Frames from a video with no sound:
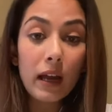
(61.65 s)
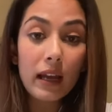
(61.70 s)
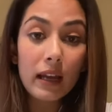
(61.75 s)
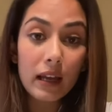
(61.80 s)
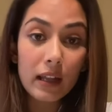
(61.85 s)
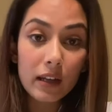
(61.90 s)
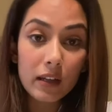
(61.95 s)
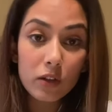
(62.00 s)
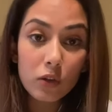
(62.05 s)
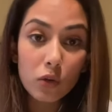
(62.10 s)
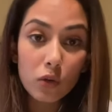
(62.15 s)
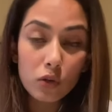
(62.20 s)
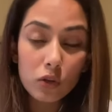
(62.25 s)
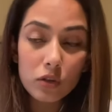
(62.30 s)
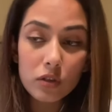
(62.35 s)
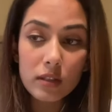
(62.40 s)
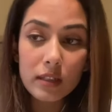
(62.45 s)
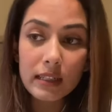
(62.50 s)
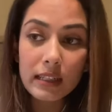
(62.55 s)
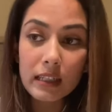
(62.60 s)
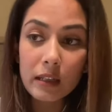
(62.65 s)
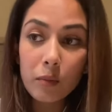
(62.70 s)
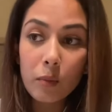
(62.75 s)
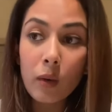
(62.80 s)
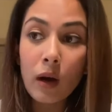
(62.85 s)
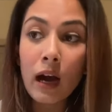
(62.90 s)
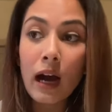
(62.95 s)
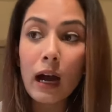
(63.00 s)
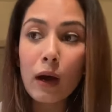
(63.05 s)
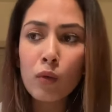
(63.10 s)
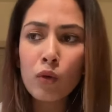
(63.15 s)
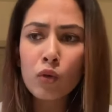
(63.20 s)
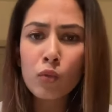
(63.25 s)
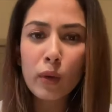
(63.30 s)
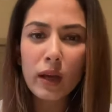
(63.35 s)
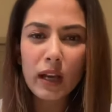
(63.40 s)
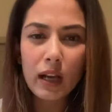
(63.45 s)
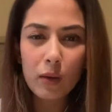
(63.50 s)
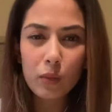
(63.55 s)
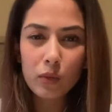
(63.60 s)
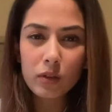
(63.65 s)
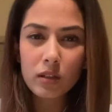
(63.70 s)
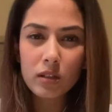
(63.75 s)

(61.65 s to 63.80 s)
hair and go to sleep, I would wake up with a